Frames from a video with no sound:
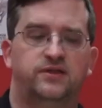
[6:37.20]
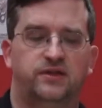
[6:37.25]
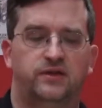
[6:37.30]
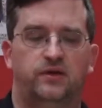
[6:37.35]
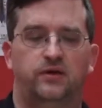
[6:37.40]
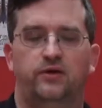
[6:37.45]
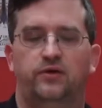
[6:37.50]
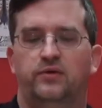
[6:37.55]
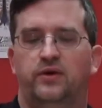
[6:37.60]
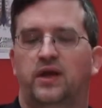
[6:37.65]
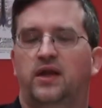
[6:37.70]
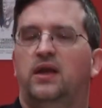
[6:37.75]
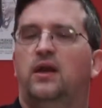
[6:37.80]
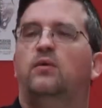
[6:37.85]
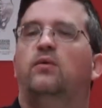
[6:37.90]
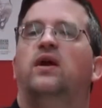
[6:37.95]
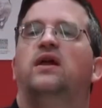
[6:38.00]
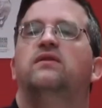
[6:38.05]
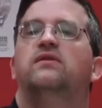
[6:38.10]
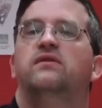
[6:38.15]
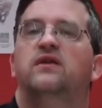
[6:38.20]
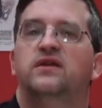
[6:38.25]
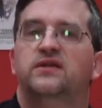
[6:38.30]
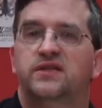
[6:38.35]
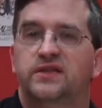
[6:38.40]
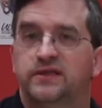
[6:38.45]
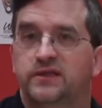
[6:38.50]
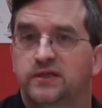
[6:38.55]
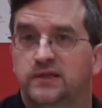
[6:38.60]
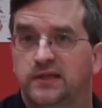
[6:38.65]
So anyway,
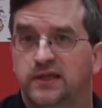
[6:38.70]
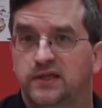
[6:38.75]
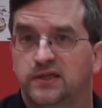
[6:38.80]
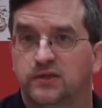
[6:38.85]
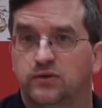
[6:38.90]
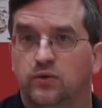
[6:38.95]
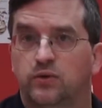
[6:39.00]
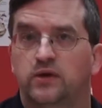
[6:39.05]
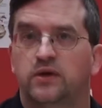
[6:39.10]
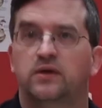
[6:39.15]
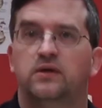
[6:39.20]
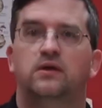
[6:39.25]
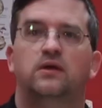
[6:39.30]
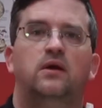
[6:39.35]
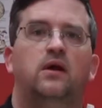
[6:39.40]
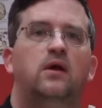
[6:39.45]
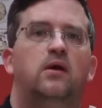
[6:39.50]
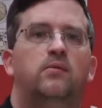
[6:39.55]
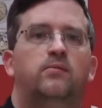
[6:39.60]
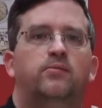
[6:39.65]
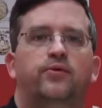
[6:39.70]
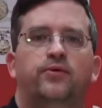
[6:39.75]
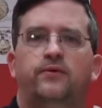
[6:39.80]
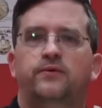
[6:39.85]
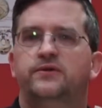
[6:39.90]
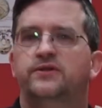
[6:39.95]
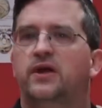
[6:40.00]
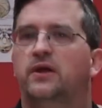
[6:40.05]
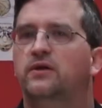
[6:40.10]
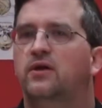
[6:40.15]
this is distorted
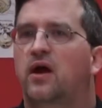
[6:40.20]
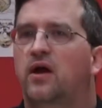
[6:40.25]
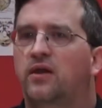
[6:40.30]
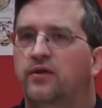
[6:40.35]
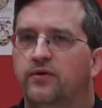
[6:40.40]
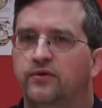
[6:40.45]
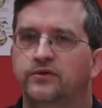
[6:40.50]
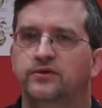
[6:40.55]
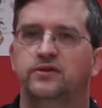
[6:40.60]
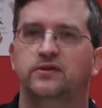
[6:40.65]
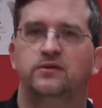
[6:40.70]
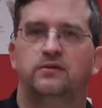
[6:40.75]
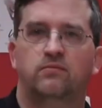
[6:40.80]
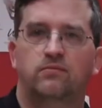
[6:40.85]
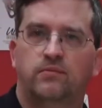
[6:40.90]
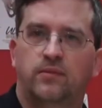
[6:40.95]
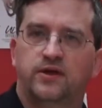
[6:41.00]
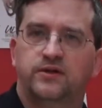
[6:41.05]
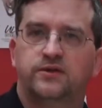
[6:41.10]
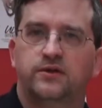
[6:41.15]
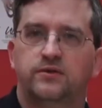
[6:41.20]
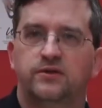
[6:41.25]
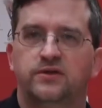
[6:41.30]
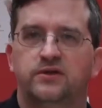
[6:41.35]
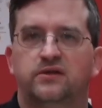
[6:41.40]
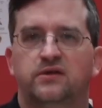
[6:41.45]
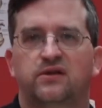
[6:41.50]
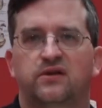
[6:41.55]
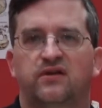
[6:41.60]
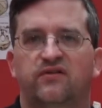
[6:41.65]
pulls on all those
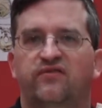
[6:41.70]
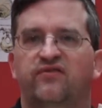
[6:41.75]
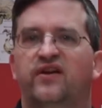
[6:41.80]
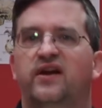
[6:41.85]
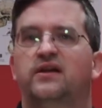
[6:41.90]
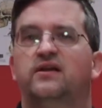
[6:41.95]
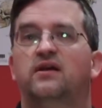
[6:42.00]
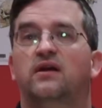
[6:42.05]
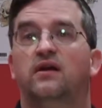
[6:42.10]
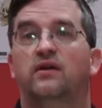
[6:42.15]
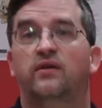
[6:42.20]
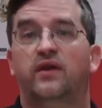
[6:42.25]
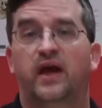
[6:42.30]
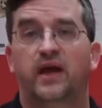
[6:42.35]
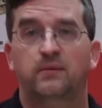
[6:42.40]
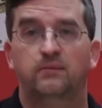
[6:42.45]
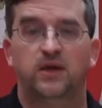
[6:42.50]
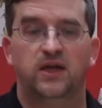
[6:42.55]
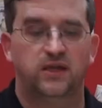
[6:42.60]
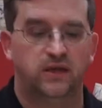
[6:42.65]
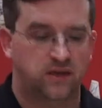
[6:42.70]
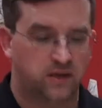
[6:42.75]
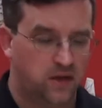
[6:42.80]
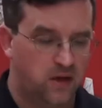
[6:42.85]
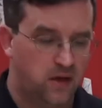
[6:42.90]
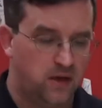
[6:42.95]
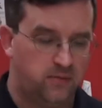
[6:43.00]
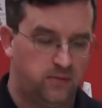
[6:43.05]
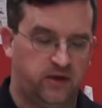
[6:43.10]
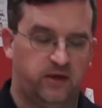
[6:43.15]
muscles to affect alignment,
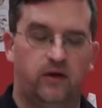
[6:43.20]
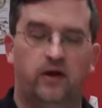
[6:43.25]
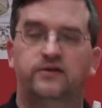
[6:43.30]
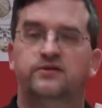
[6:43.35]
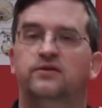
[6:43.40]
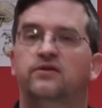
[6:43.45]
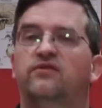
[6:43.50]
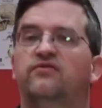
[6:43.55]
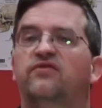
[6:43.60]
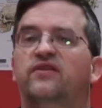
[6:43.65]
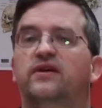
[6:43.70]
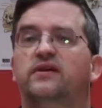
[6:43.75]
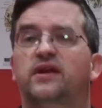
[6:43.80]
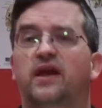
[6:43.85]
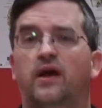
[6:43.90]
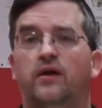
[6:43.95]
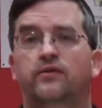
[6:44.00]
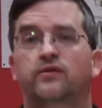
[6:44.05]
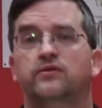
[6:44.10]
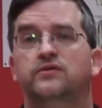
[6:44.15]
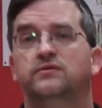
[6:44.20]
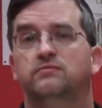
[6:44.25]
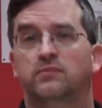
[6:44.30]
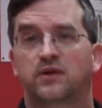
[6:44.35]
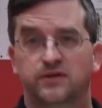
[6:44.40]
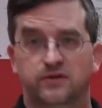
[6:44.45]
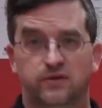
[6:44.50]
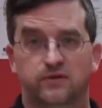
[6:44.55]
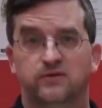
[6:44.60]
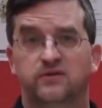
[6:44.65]
but also affect how those
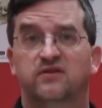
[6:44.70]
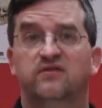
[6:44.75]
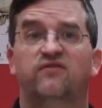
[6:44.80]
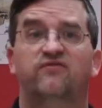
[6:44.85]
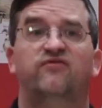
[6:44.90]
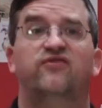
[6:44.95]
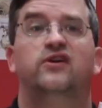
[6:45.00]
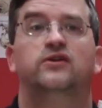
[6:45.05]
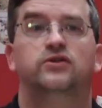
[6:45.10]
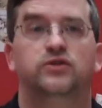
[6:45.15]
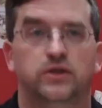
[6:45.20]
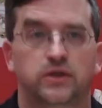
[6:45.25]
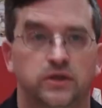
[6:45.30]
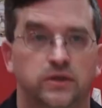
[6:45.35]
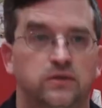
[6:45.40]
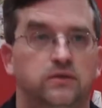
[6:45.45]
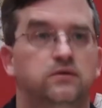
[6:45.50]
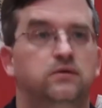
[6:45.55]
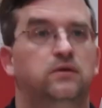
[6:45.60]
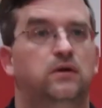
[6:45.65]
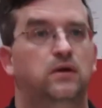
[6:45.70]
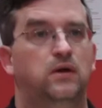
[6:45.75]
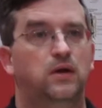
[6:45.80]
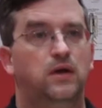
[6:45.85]
muscles function.